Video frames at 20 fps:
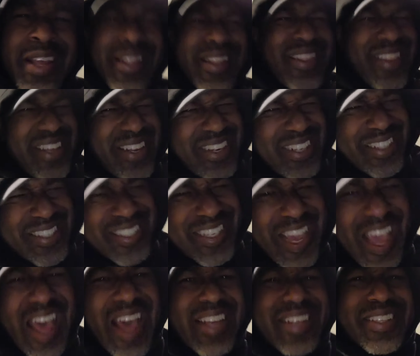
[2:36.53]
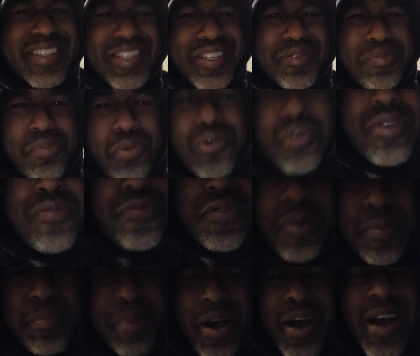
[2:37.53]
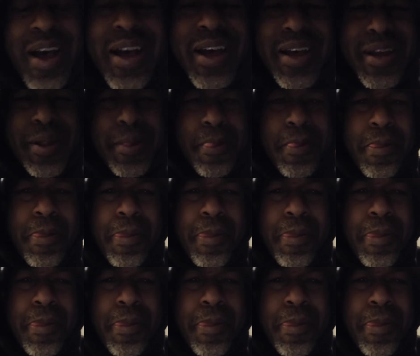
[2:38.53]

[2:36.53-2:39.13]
then attacked this boy from behind.